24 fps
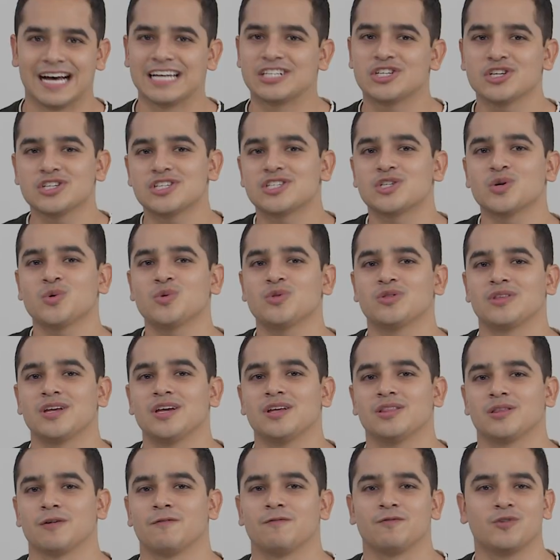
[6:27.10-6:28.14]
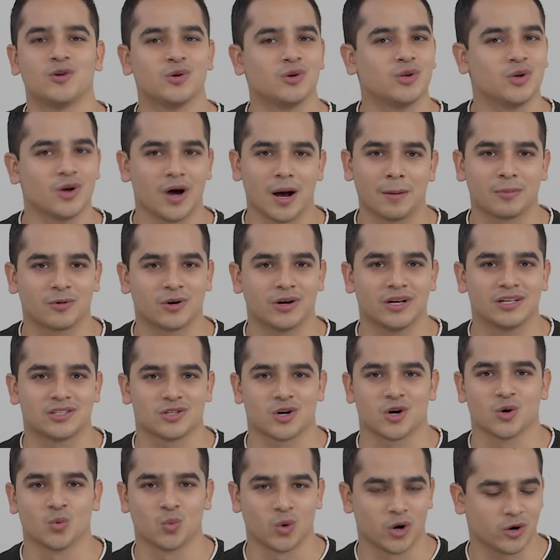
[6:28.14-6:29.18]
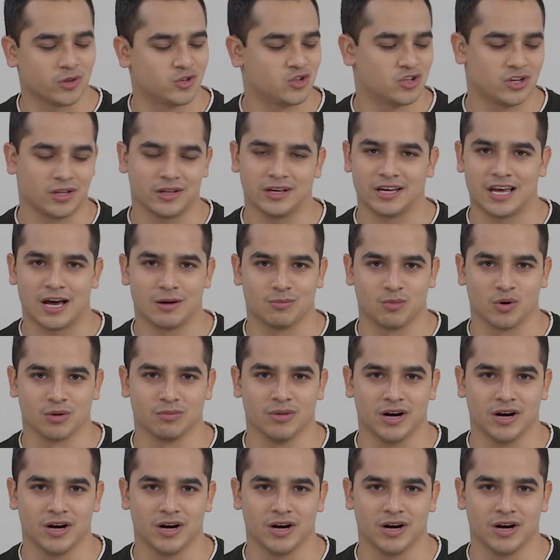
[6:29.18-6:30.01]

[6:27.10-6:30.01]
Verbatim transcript: I just don't think the few new upgrades are worth shelling out more